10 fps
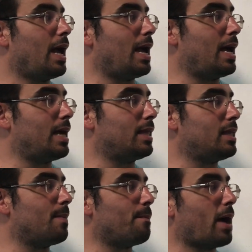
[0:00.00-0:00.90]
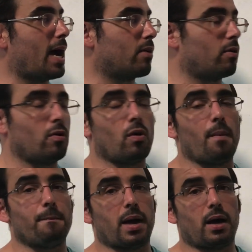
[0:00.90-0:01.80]
and the macro
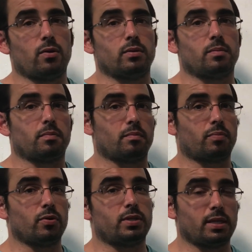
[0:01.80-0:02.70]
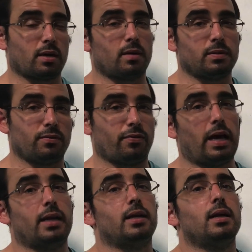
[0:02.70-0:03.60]
amount, protein, carbs, and
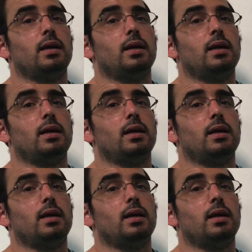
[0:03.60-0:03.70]
fat